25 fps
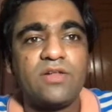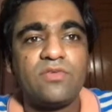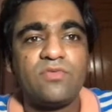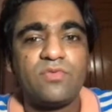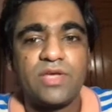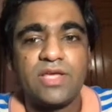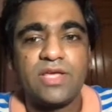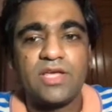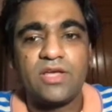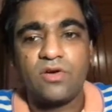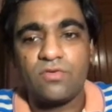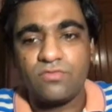
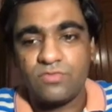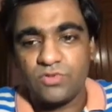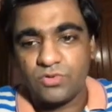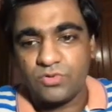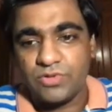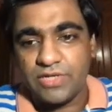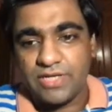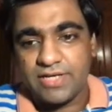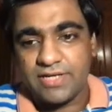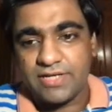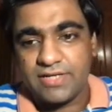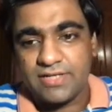way of
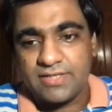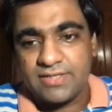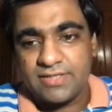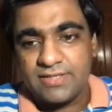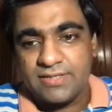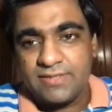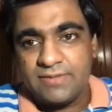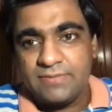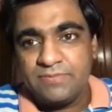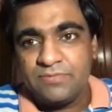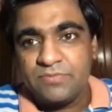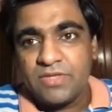doing it.
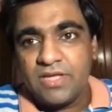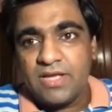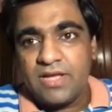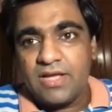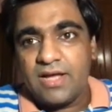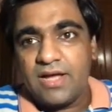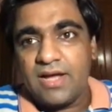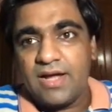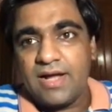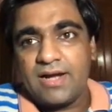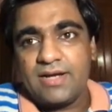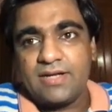
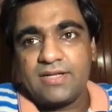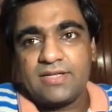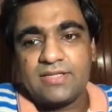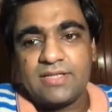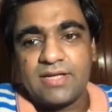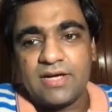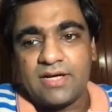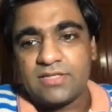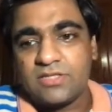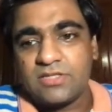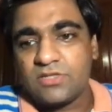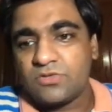And
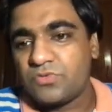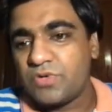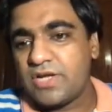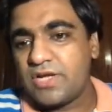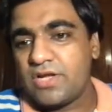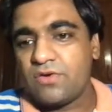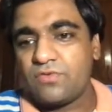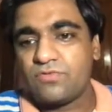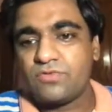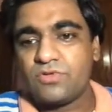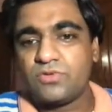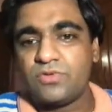the other way
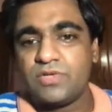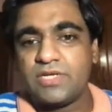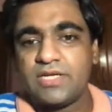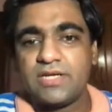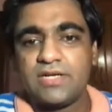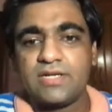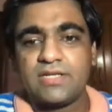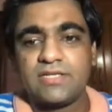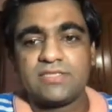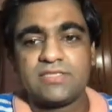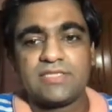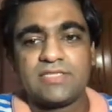of doing
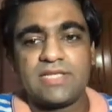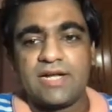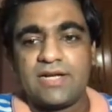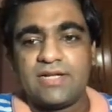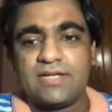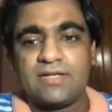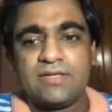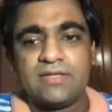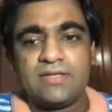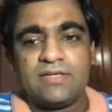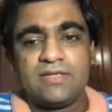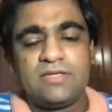it is
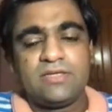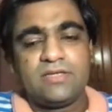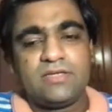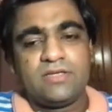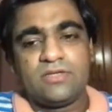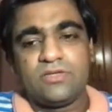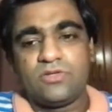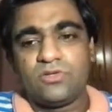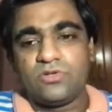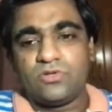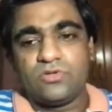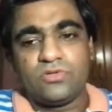that
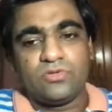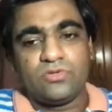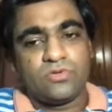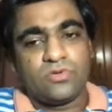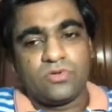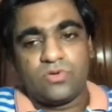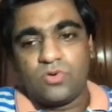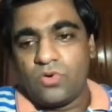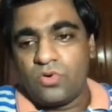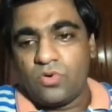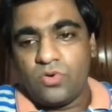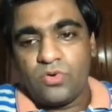you
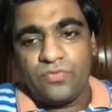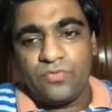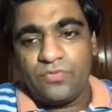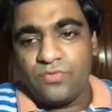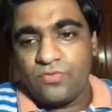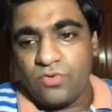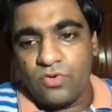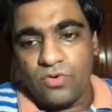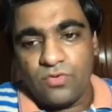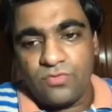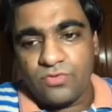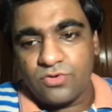
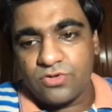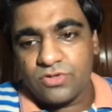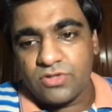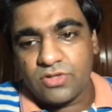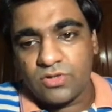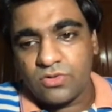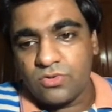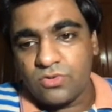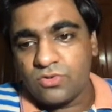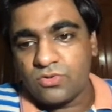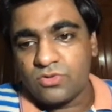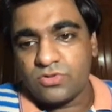go for the
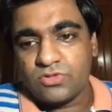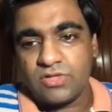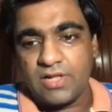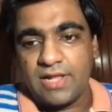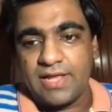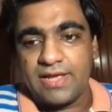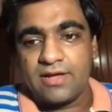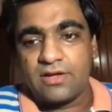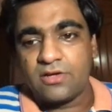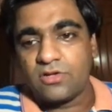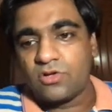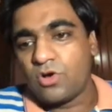course
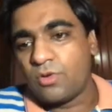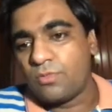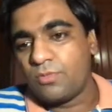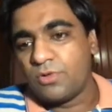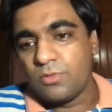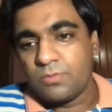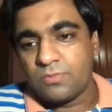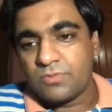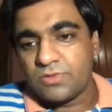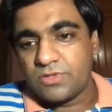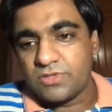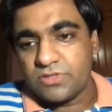like a
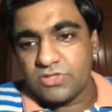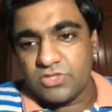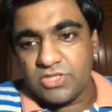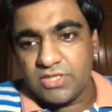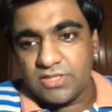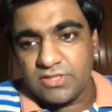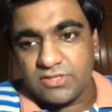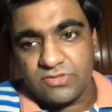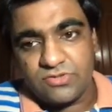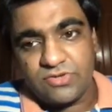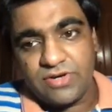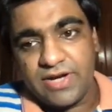normal
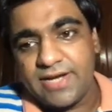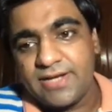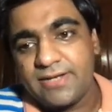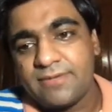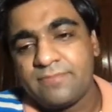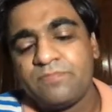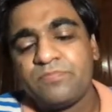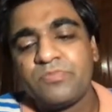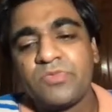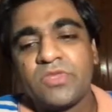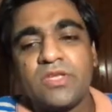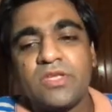purchase, right?
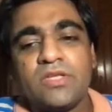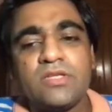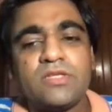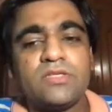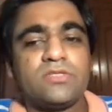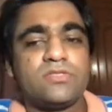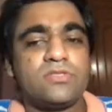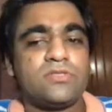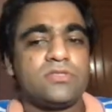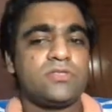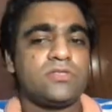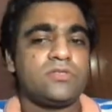
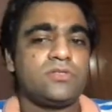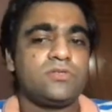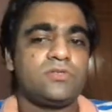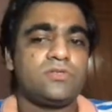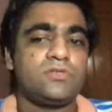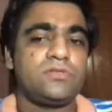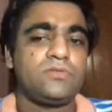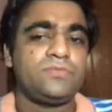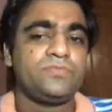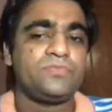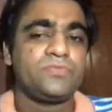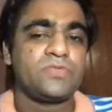
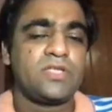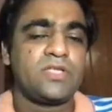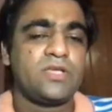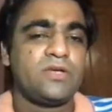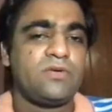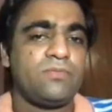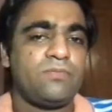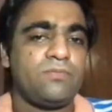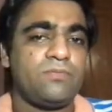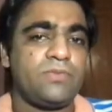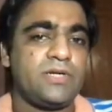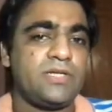So
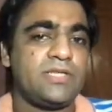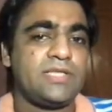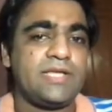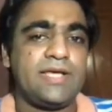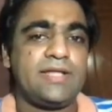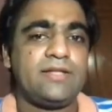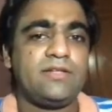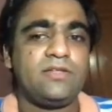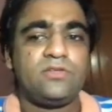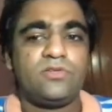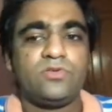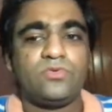but
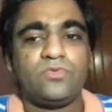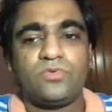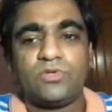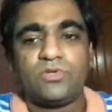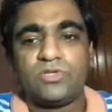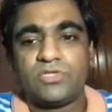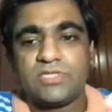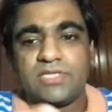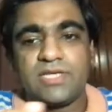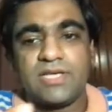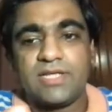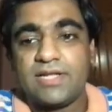then you
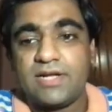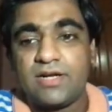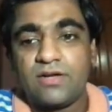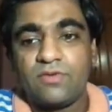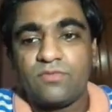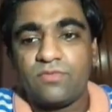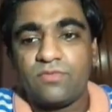would say that